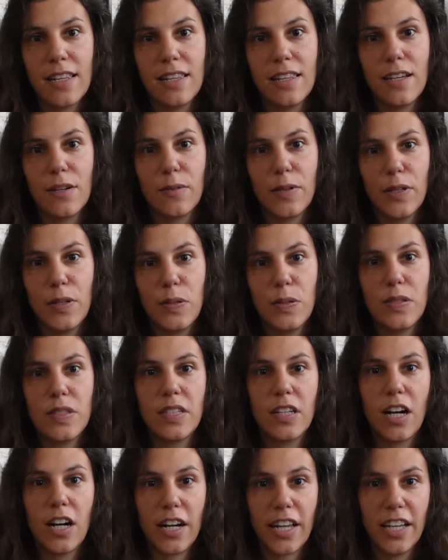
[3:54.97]
that we used
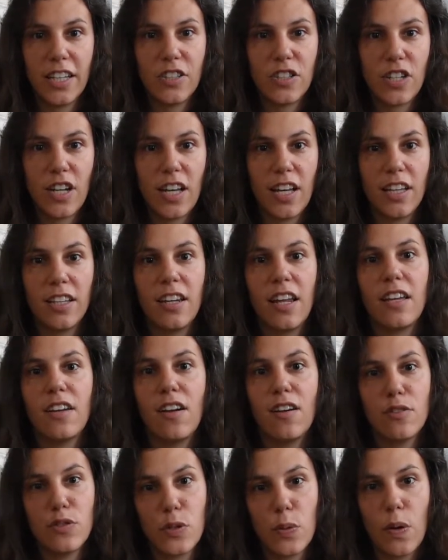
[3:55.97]
in our kitchen and
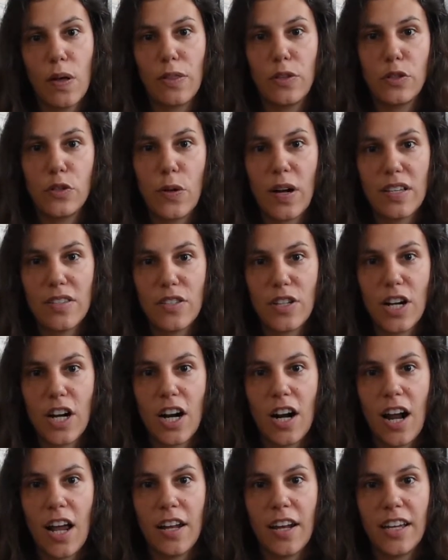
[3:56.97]
also on the
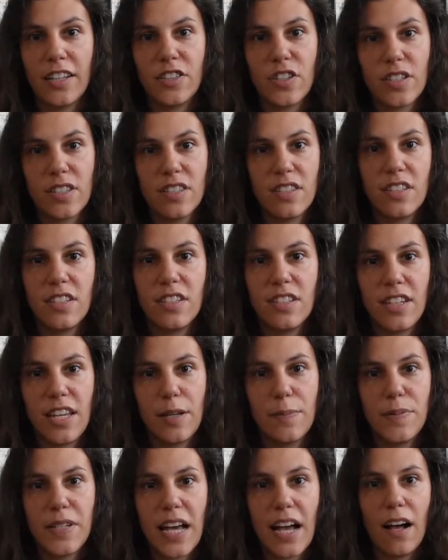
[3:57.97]
dresser, and I just
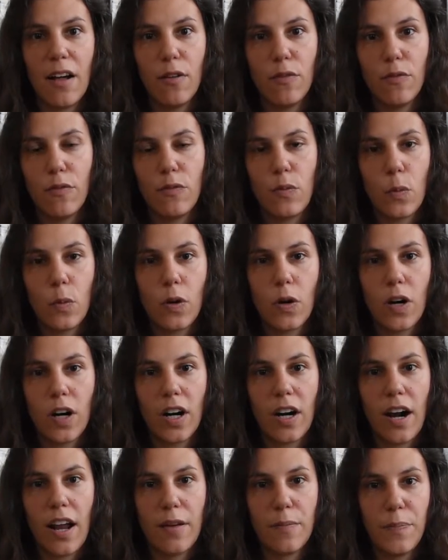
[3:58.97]
taped out
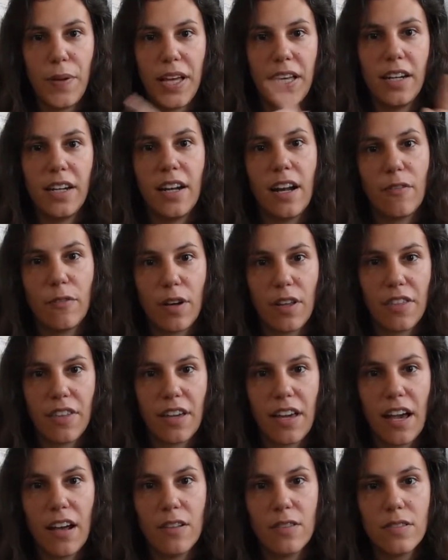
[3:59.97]
and painted
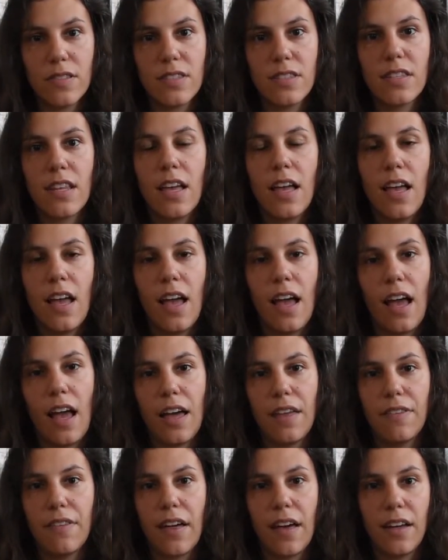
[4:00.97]
everything else,
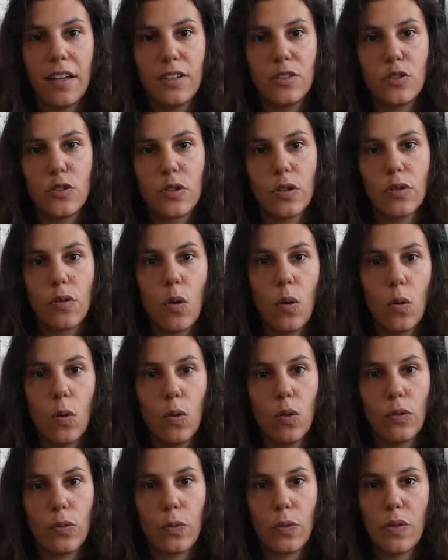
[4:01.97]
and then drilled a
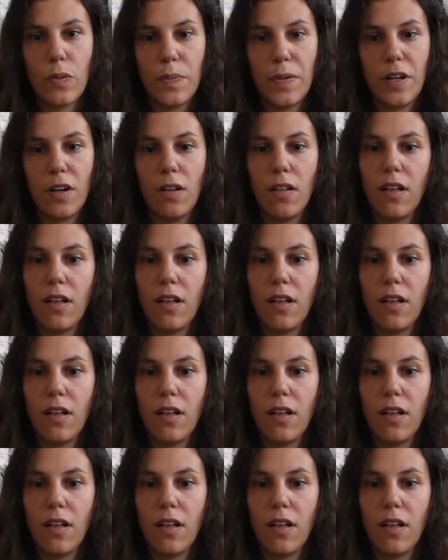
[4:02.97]
hole through the middle